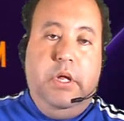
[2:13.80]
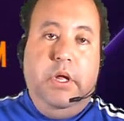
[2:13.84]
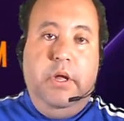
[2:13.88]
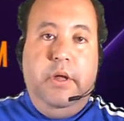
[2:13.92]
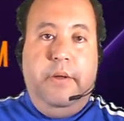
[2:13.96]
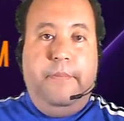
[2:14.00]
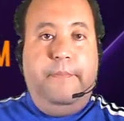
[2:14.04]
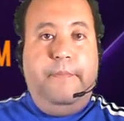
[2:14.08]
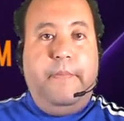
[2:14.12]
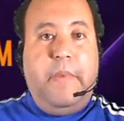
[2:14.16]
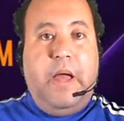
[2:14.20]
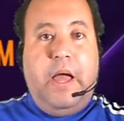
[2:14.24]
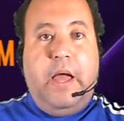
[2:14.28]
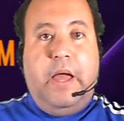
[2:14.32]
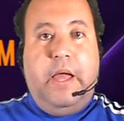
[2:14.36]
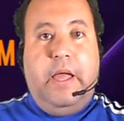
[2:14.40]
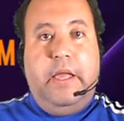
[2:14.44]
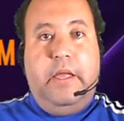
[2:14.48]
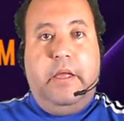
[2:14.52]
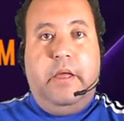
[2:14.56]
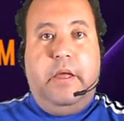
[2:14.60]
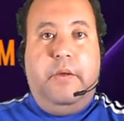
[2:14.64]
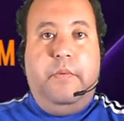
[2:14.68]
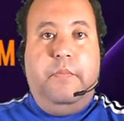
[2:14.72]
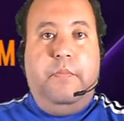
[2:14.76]

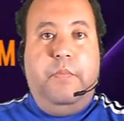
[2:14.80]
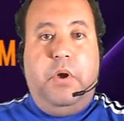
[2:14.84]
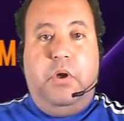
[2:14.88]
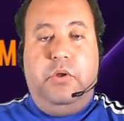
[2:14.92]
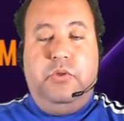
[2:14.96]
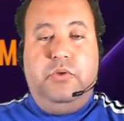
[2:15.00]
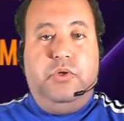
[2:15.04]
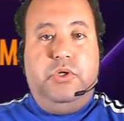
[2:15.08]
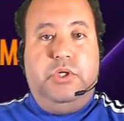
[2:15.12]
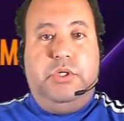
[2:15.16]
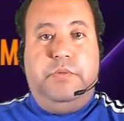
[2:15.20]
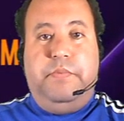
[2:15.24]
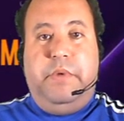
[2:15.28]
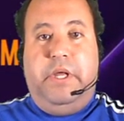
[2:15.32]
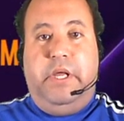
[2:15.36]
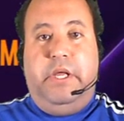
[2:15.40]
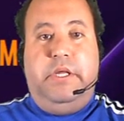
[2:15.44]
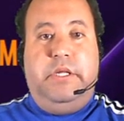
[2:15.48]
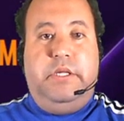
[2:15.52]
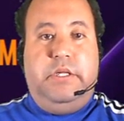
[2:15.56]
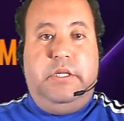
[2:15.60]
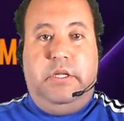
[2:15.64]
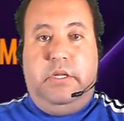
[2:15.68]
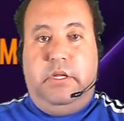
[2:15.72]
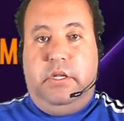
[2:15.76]
my bonus
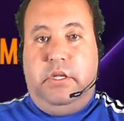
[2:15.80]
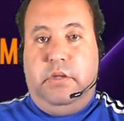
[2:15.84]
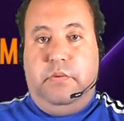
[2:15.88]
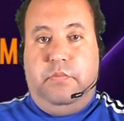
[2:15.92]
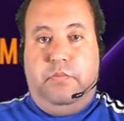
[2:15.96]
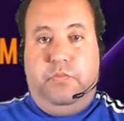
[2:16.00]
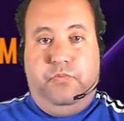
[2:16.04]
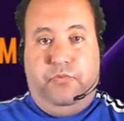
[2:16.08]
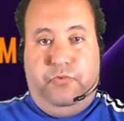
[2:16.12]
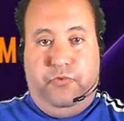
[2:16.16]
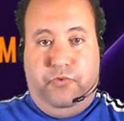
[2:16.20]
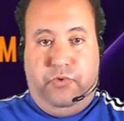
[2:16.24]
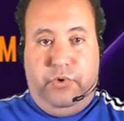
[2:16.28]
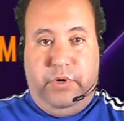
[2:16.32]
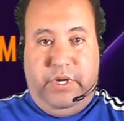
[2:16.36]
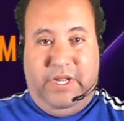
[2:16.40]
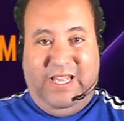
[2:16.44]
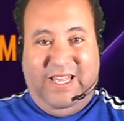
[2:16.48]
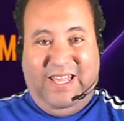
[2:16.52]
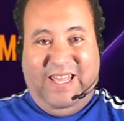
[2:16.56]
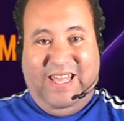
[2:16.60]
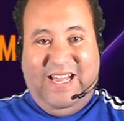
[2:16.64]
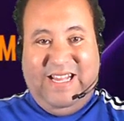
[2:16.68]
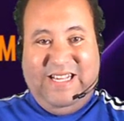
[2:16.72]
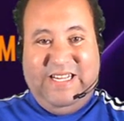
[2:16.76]
page for a
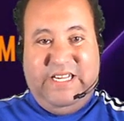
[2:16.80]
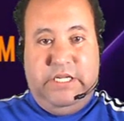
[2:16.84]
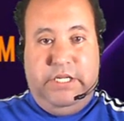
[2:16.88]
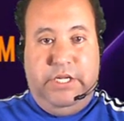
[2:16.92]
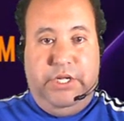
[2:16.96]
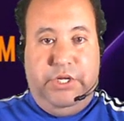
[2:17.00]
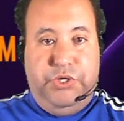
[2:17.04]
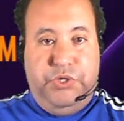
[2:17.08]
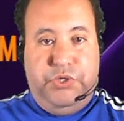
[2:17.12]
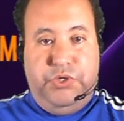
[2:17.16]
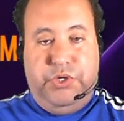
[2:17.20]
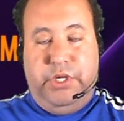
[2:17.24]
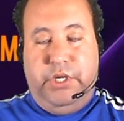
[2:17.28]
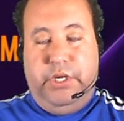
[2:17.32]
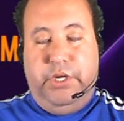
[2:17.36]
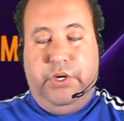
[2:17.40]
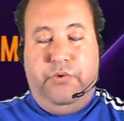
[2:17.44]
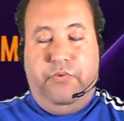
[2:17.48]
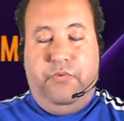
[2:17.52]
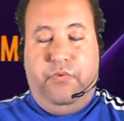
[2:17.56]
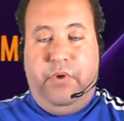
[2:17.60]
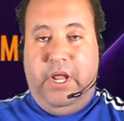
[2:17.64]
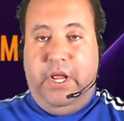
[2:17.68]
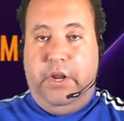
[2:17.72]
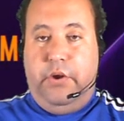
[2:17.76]
cash list
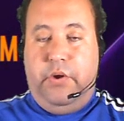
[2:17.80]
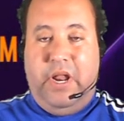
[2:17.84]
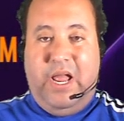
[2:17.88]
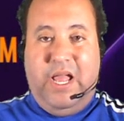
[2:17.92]
creator.